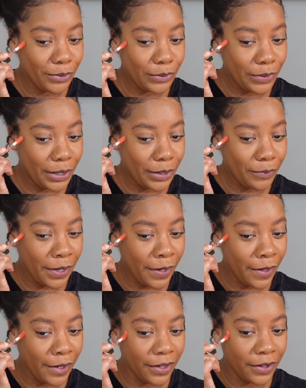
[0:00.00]
going to do it
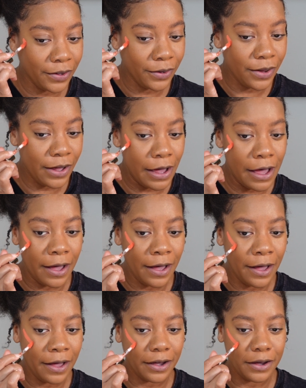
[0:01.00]
anyway. Good
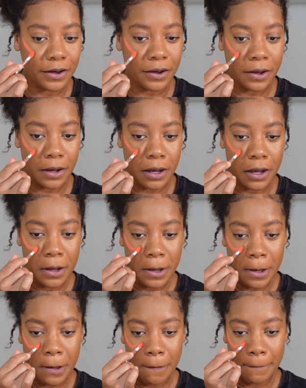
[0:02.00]
luck.
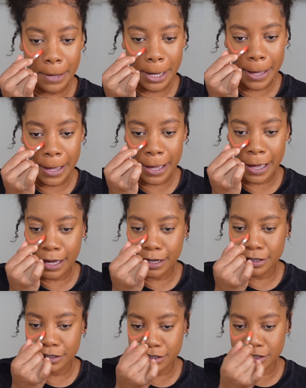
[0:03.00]
Oh my
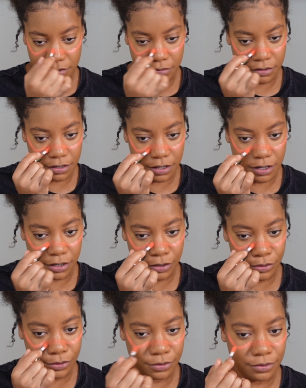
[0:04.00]
gosh. Oh
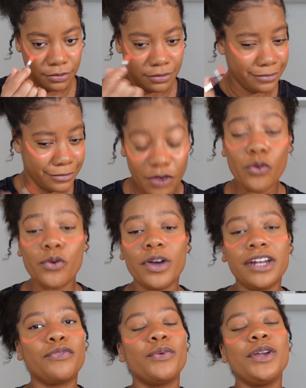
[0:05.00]
no. Oh,
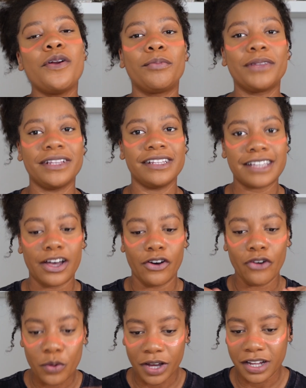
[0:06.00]
and if we don't blend this
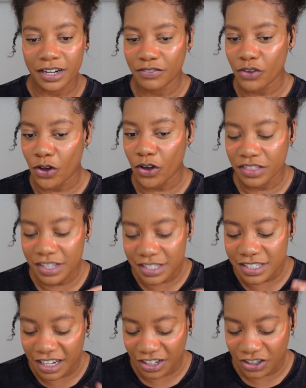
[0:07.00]
out quick enough, y'all, this
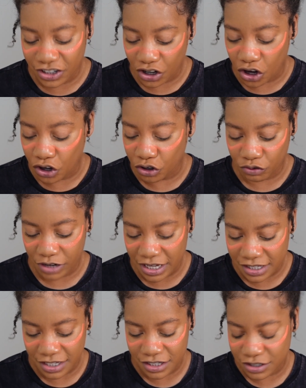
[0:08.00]
is going to look
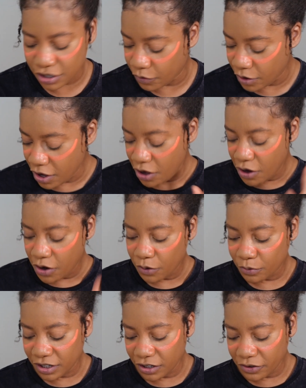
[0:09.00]
crazy. So
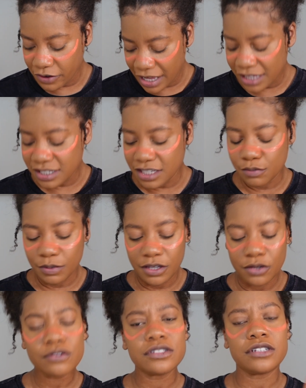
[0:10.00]
we're gonna go ahead, since we
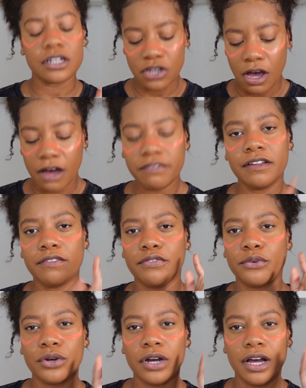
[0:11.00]
used toffee
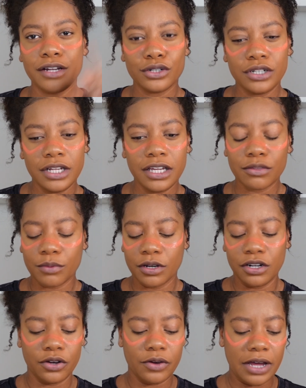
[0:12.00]
for underneath, we're
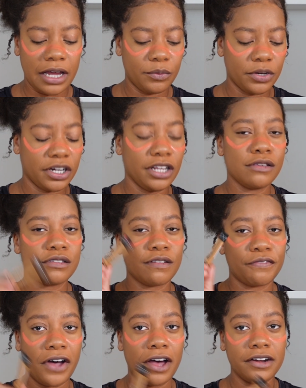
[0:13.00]
gonna go ahead and we're gonna use
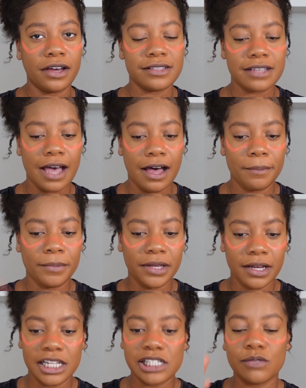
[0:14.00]
fawn on top
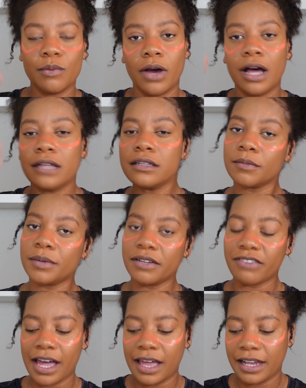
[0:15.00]
because we want a little bit of
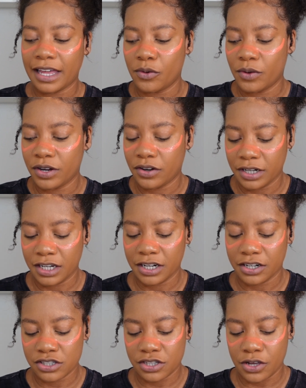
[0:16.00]
a highlight going on
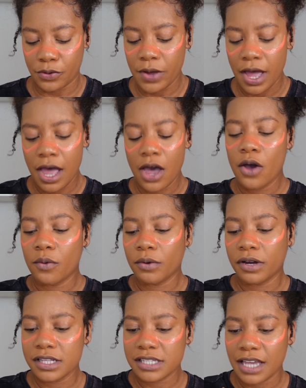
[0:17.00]
here. So we're
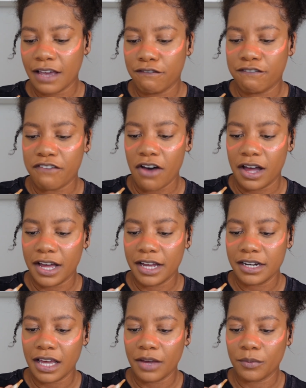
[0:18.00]
gonna take
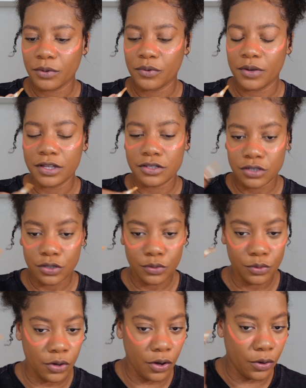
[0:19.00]
fawn and we're going
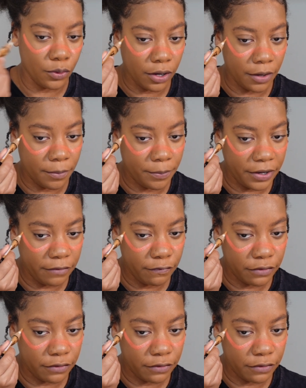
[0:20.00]
to go above